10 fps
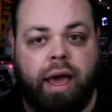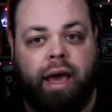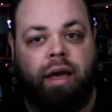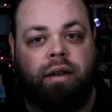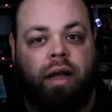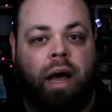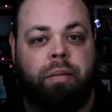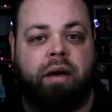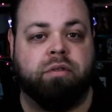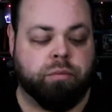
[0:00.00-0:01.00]
and
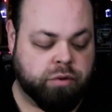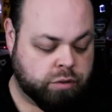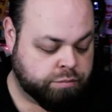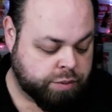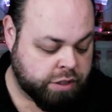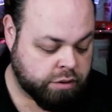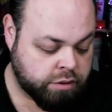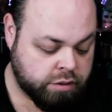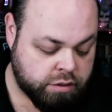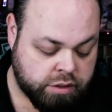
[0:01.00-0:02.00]
I'm having to
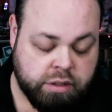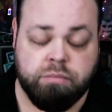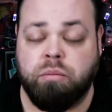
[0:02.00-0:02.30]
build